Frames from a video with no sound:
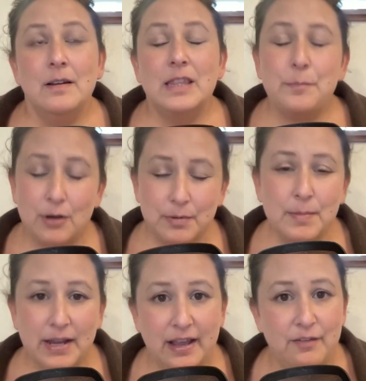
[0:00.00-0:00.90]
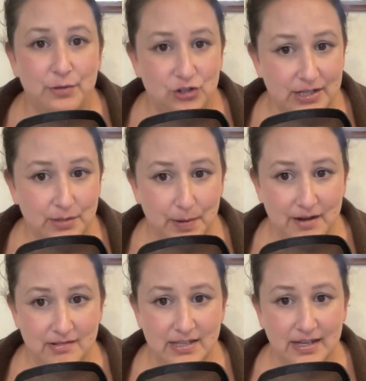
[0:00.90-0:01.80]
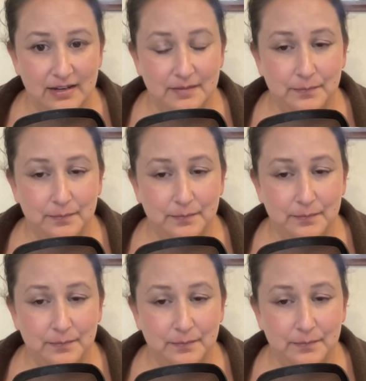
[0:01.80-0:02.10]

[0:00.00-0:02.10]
The problem I have with gentle parenting,